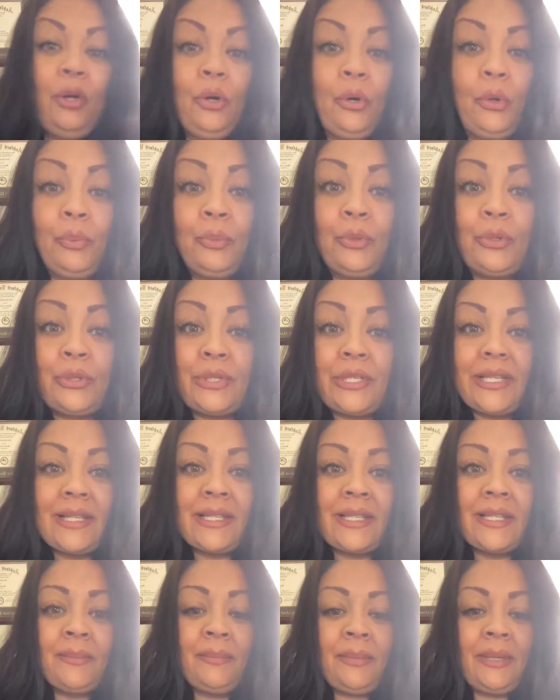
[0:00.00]
almost
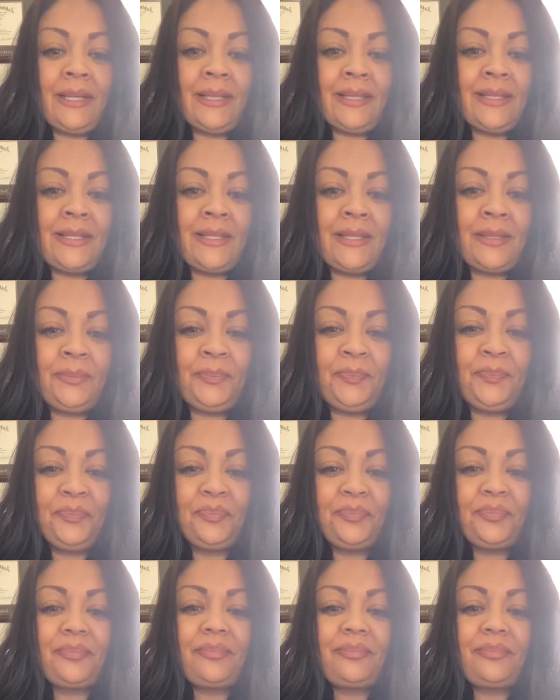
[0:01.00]
6 months.
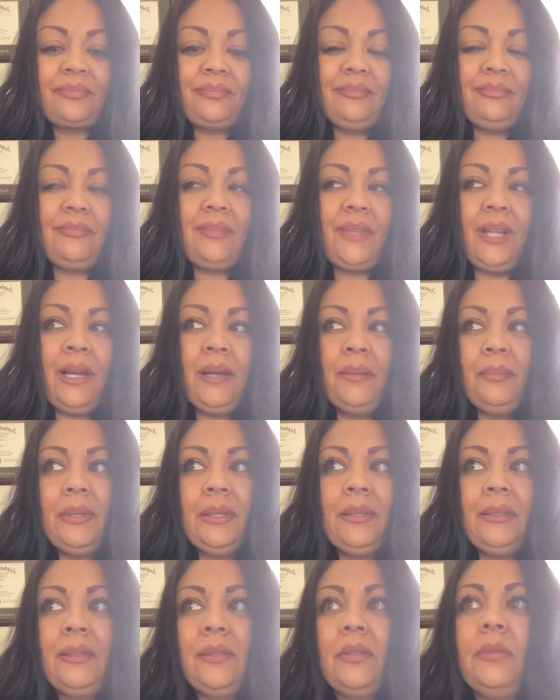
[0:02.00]
I've
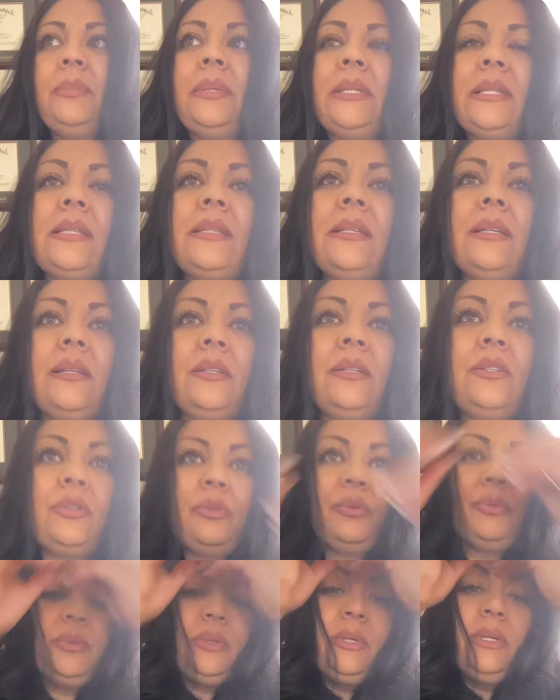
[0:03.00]
been a little bit sick
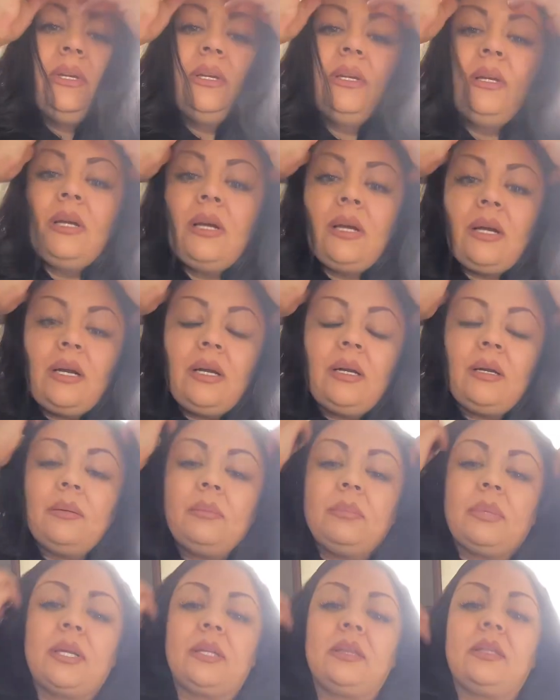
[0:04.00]
too.
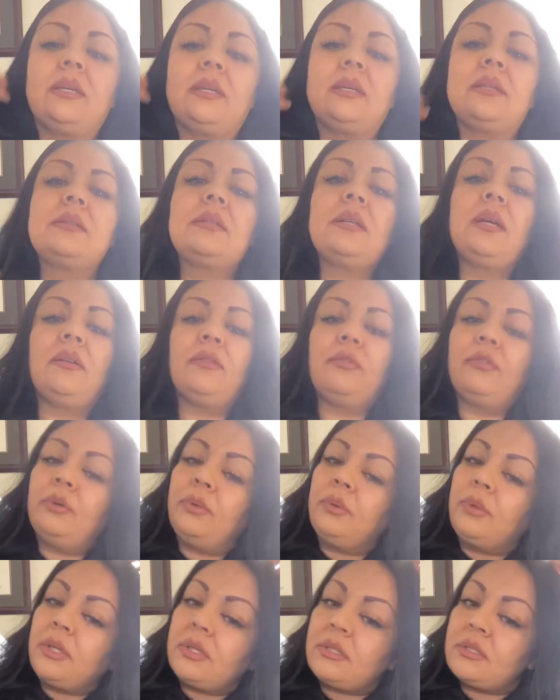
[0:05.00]
But I think it's that
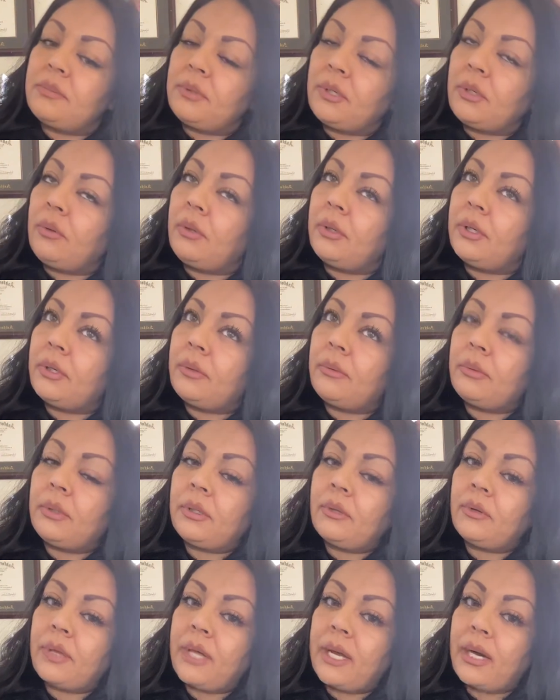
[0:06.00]
flu that's been going
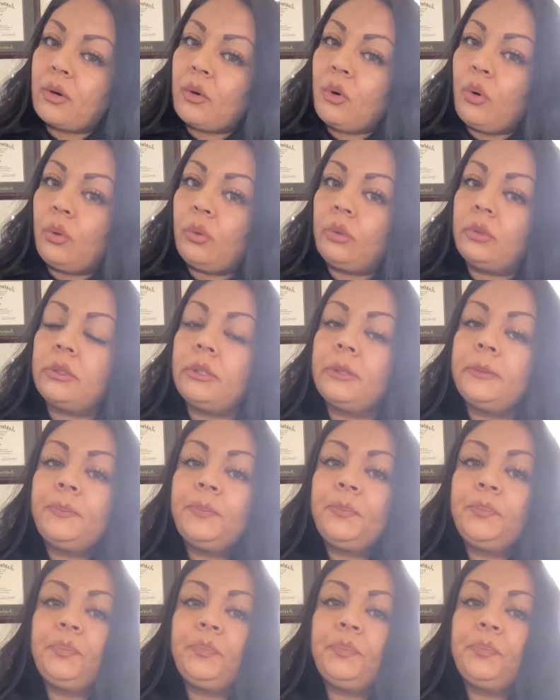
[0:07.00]
around or that cold.